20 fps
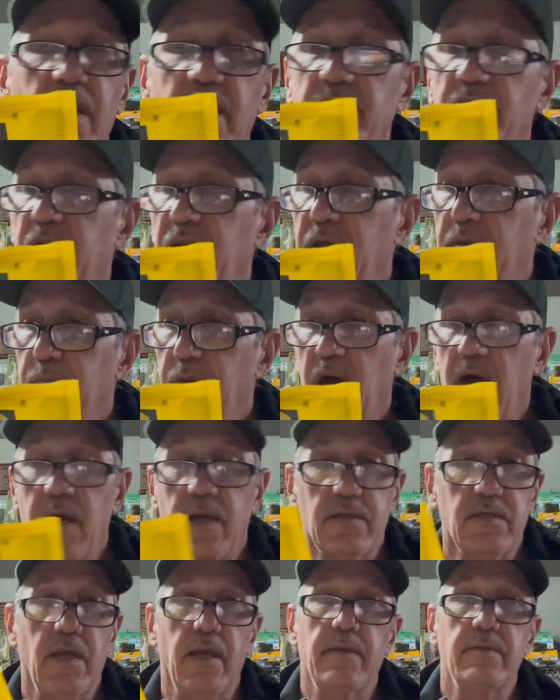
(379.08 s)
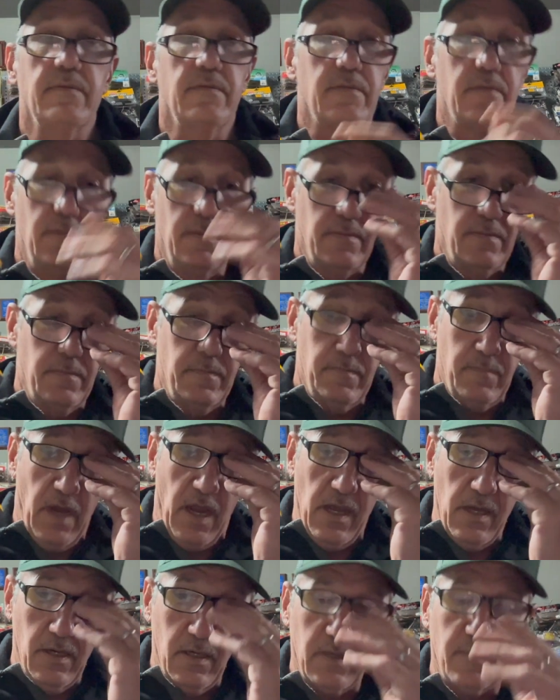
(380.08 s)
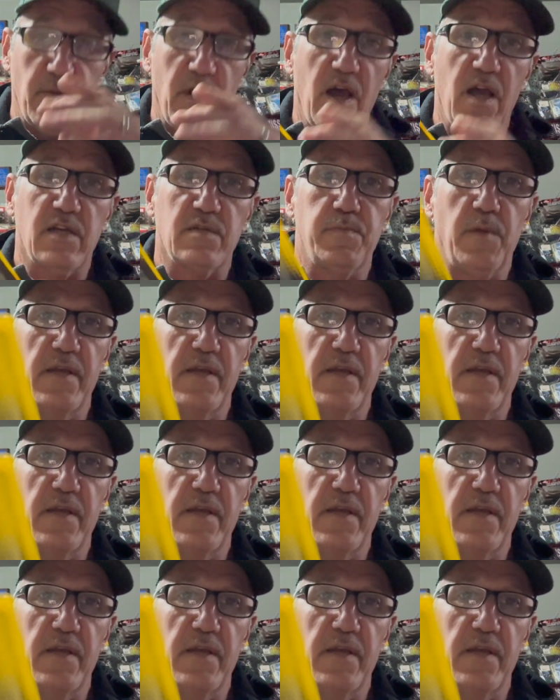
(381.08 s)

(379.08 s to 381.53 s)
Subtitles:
jig box. My hook box, my